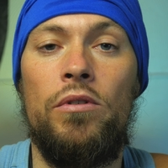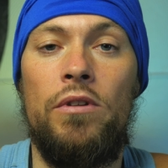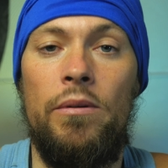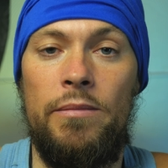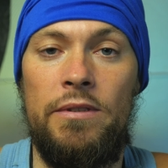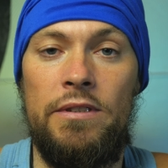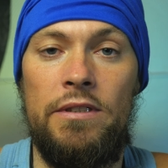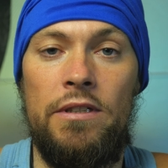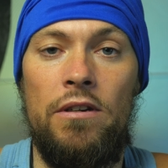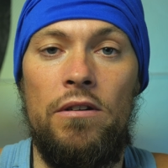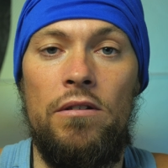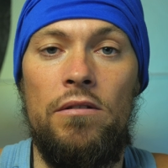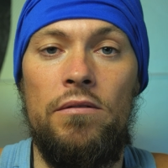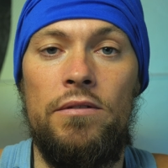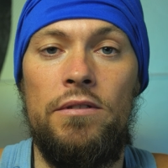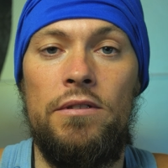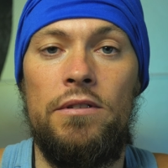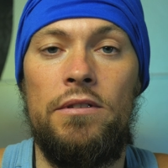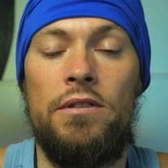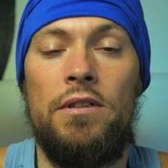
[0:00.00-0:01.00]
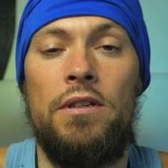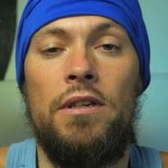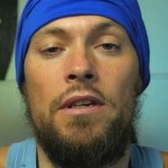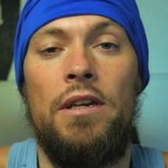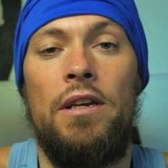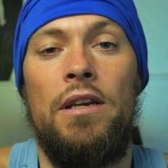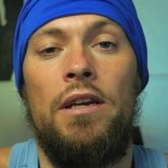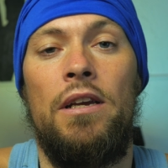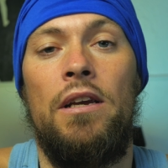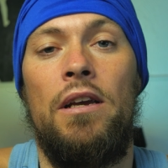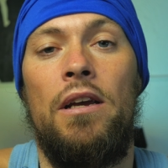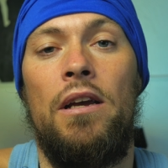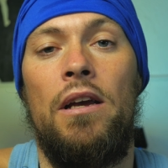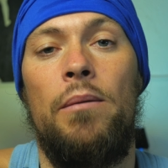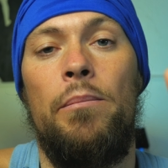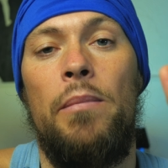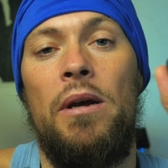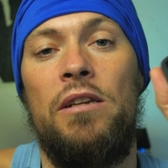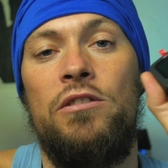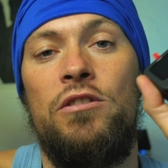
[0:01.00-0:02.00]
themselves
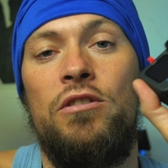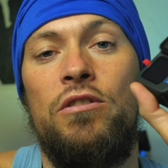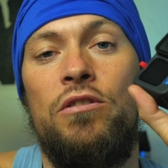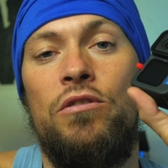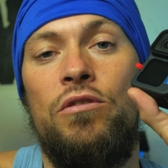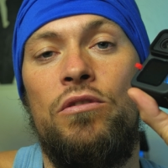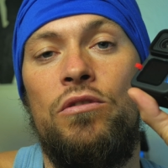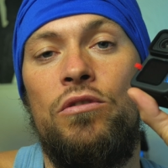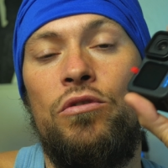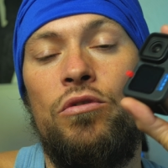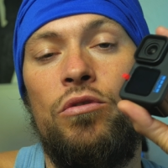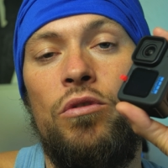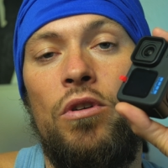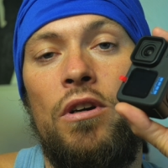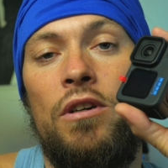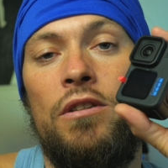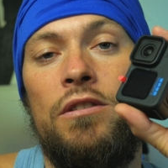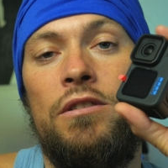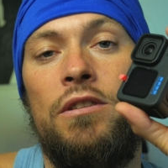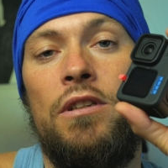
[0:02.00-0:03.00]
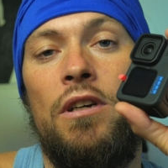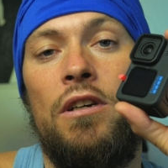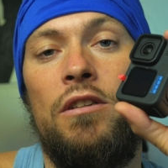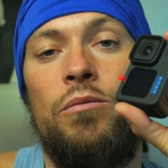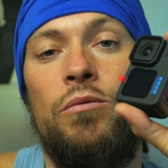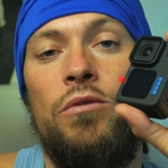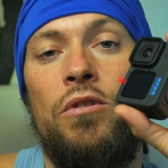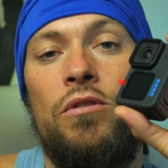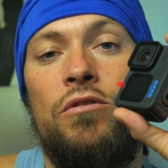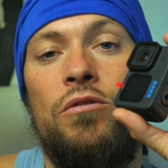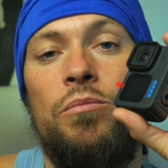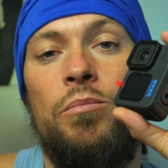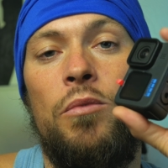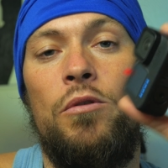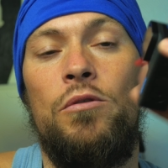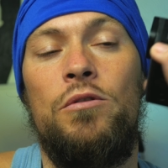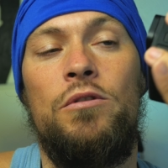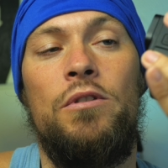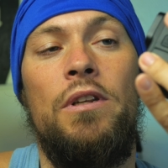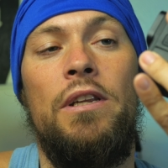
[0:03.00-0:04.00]
mentioned to us that we're not
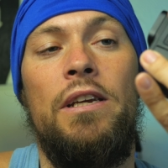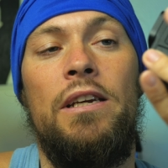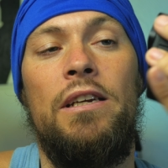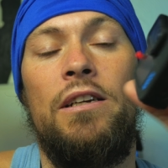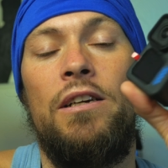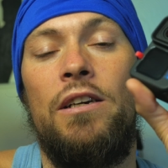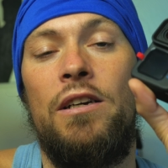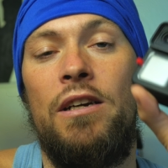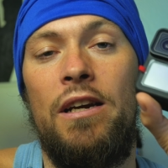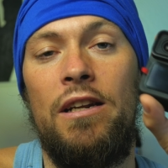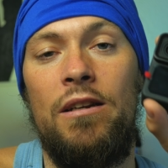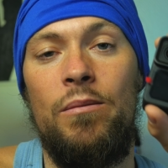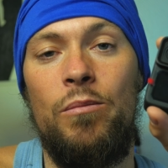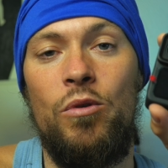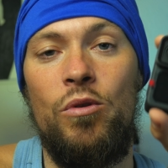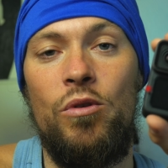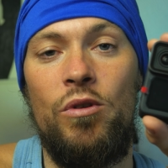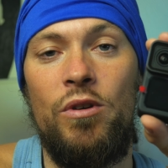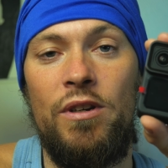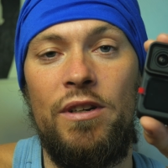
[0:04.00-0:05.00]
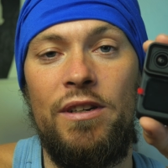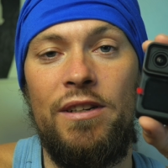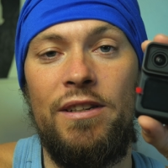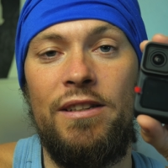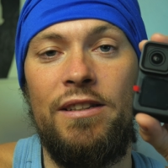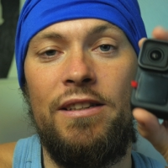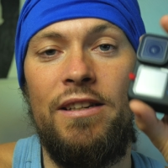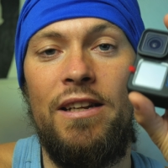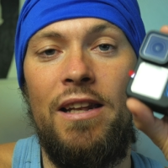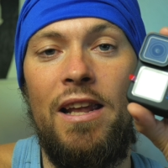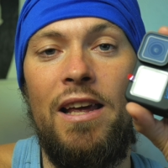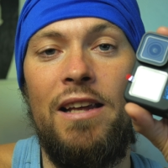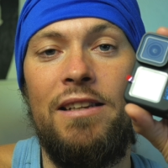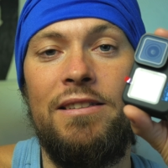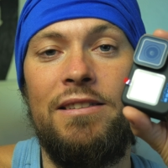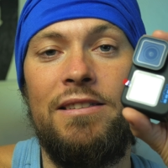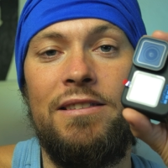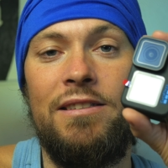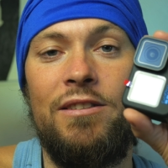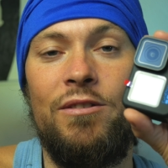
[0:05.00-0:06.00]
supposed to lick anymore the
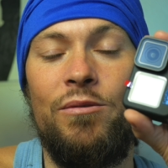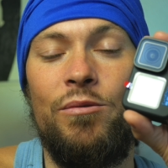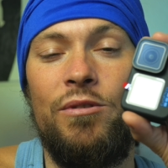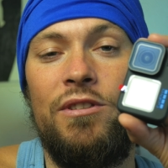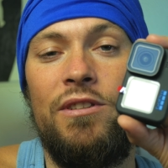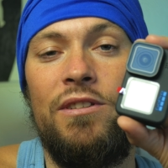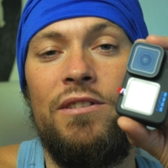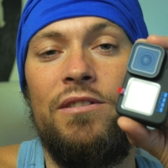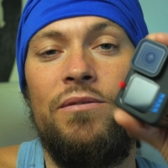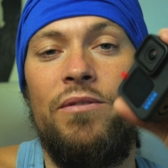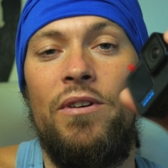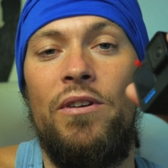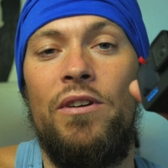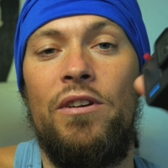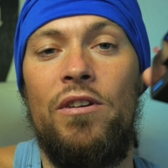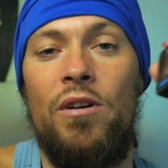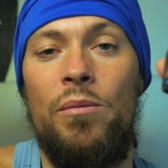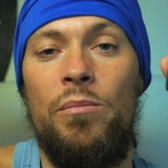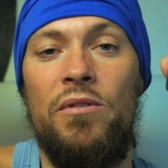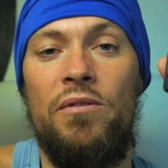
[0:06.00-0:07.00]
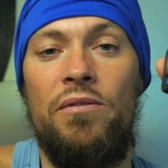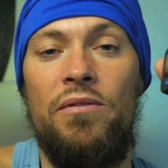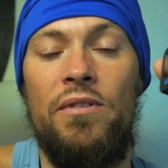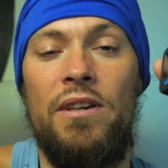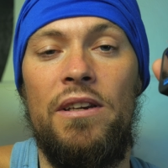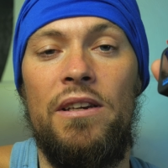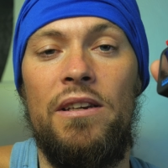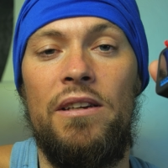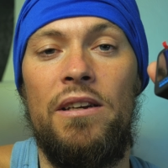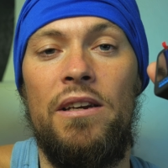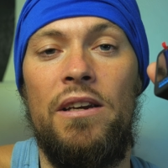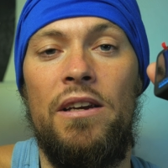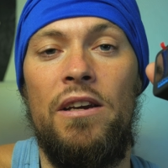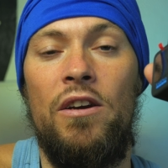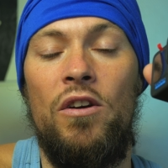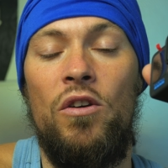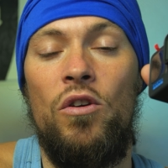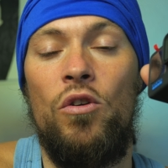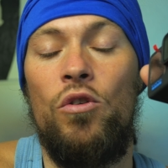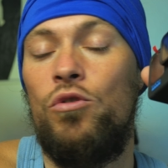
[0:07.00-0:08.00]
lens, which is a very common thing,
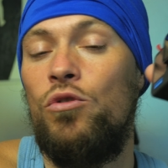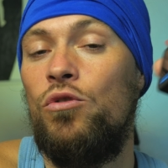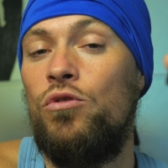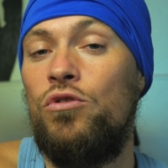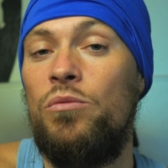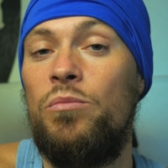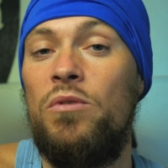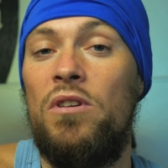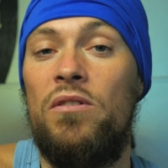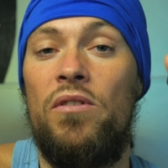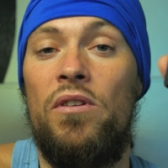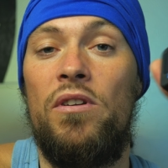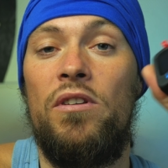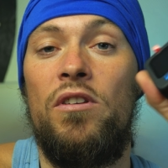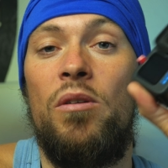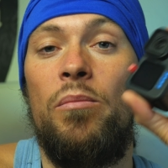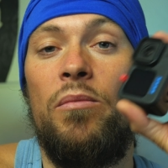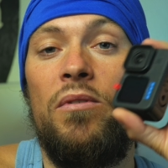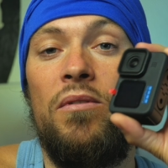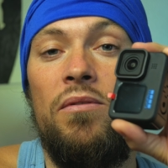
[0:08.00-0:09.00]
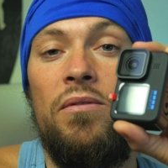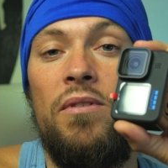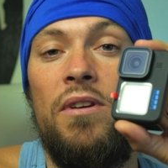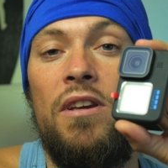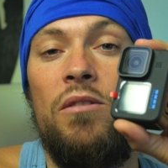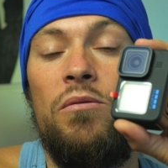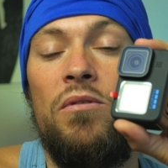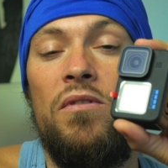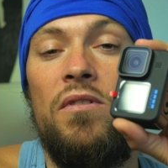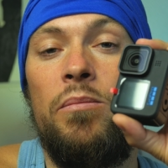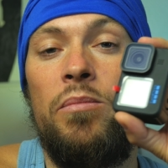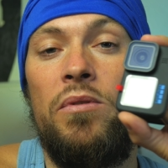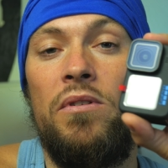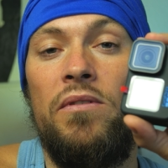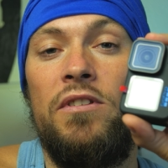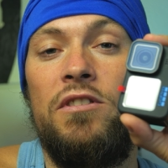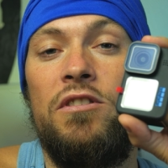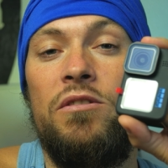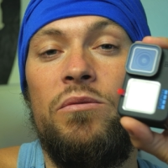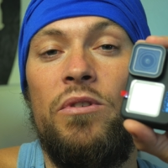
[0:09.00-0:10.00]
or used to be a very common thing with the
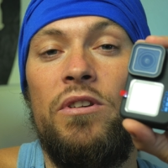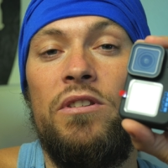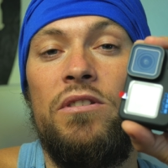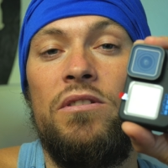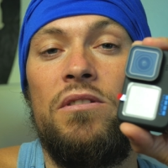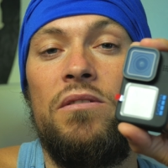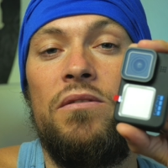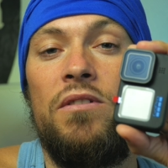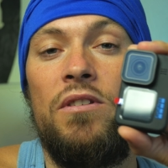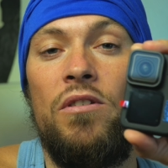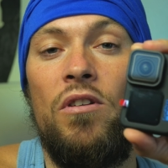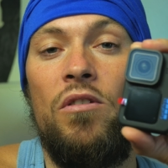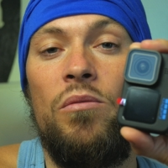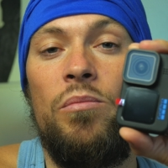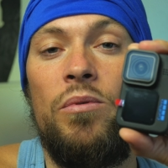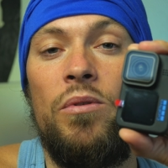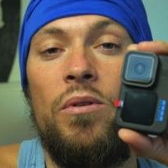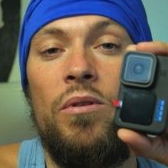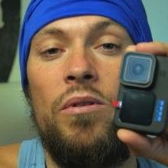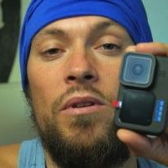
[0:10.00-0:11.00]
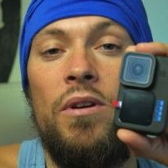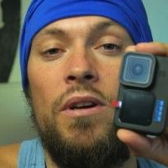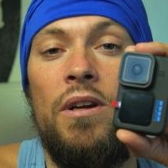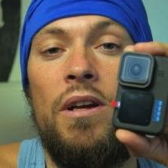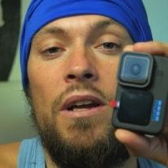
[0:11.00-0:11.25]
previous generations of the GoPro,